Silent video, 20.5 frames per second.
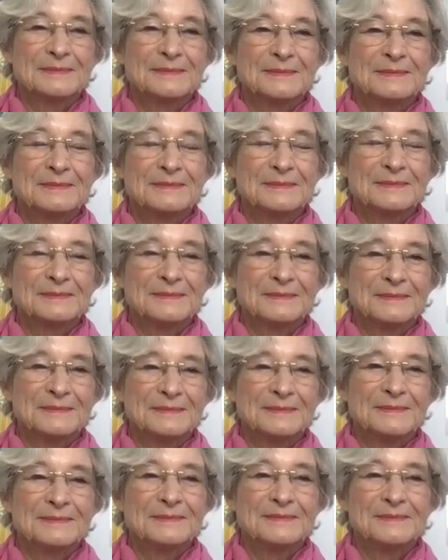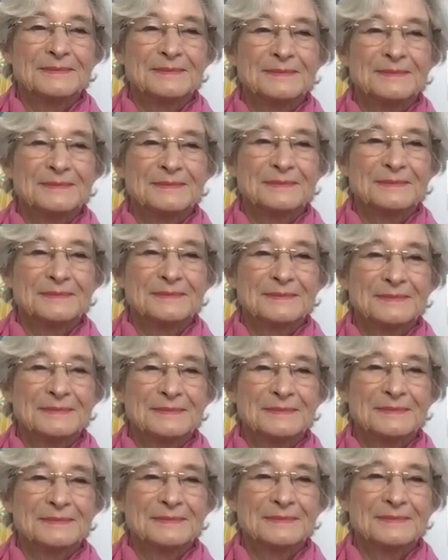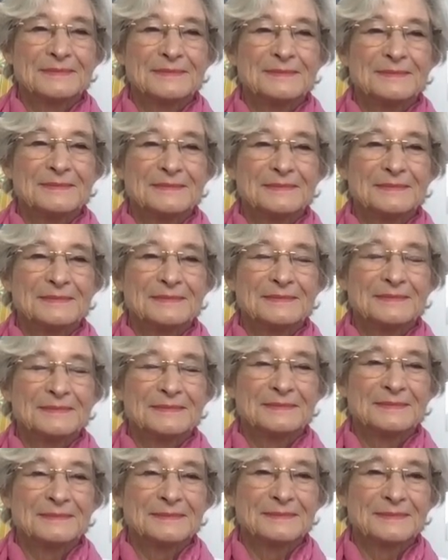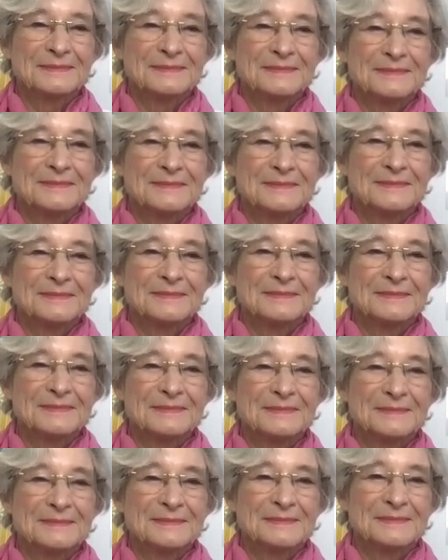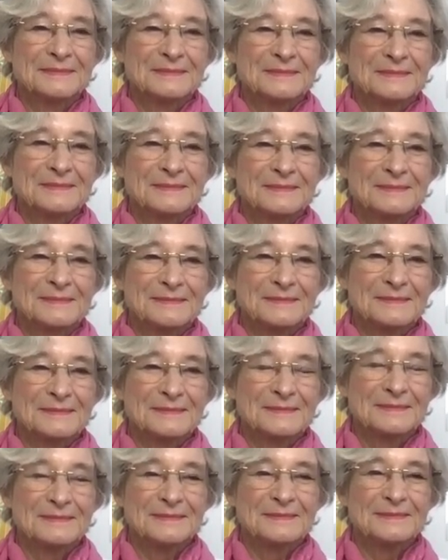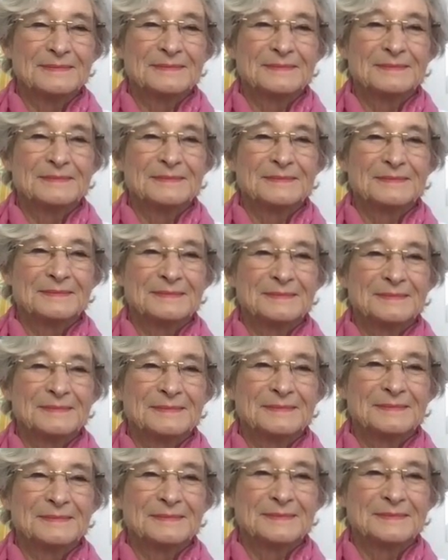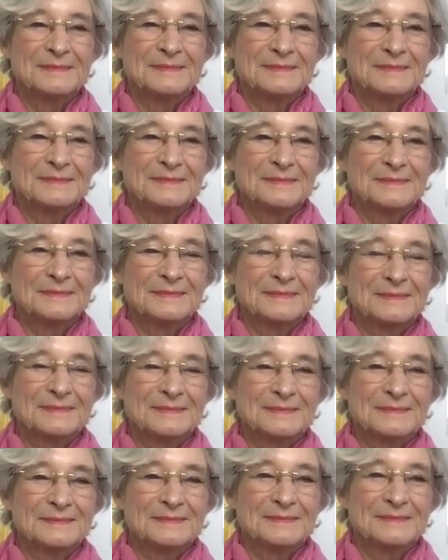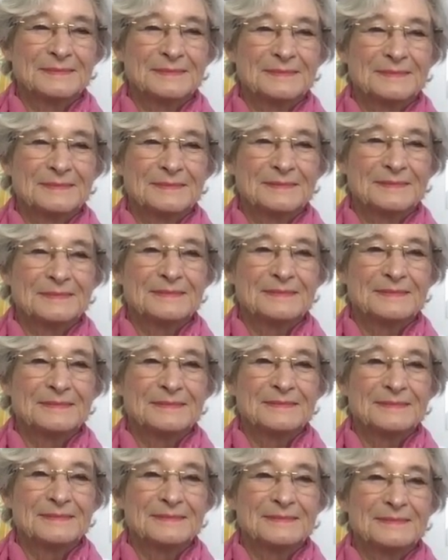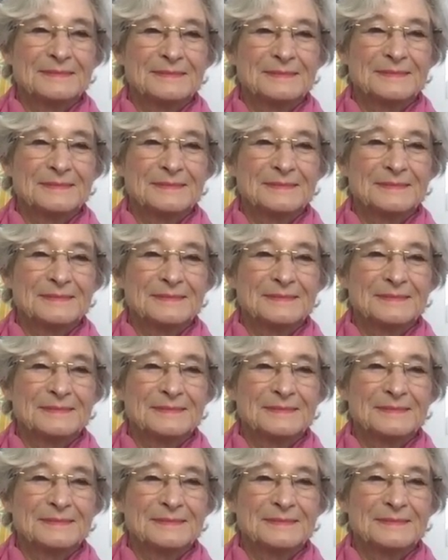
(not speaking)